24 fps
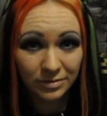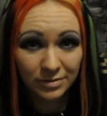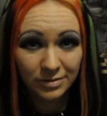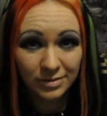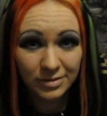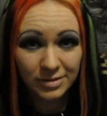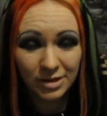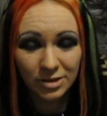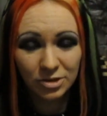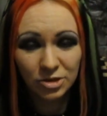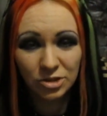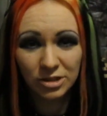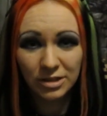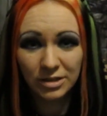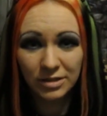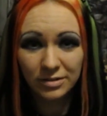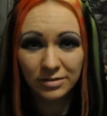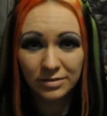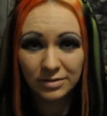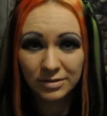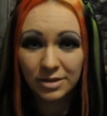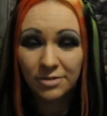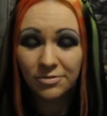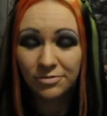It's actually
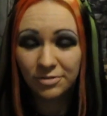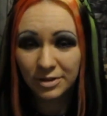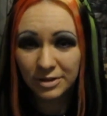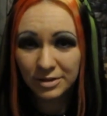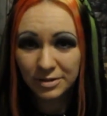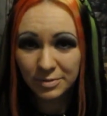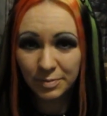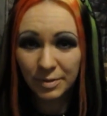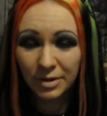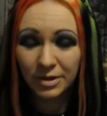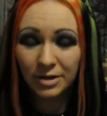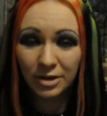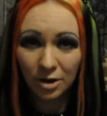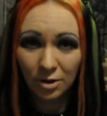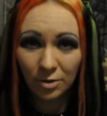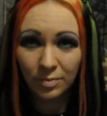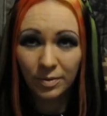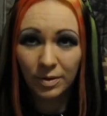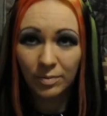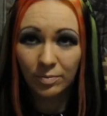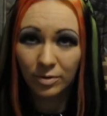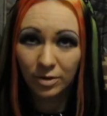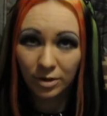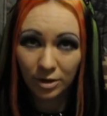different, but you know,
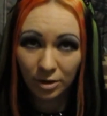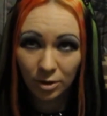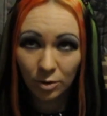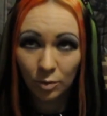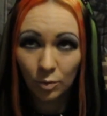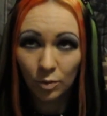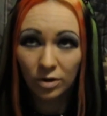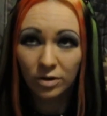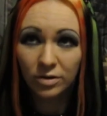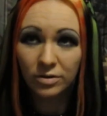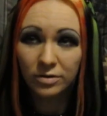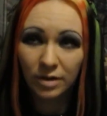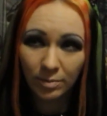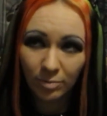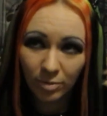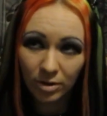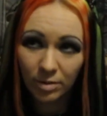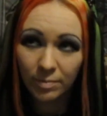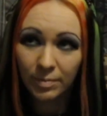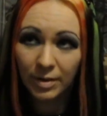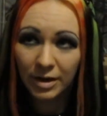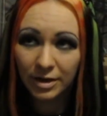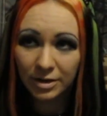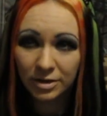people hear a word, they put
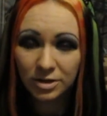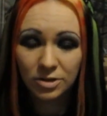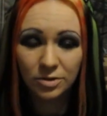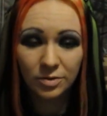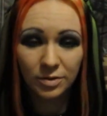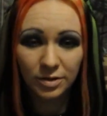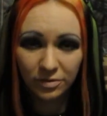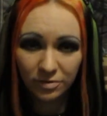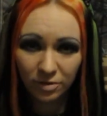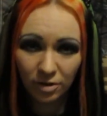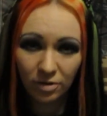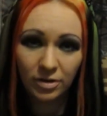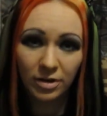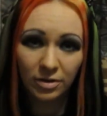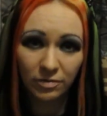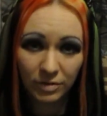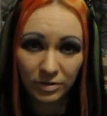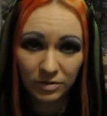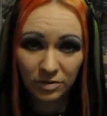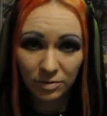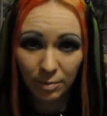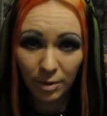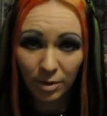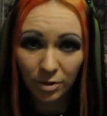a meaning to it, it's hard to
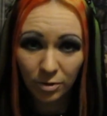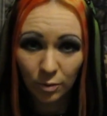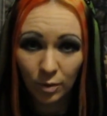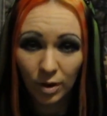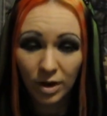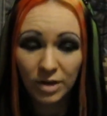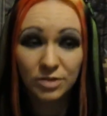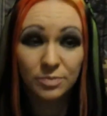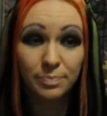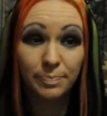convince them otherwise.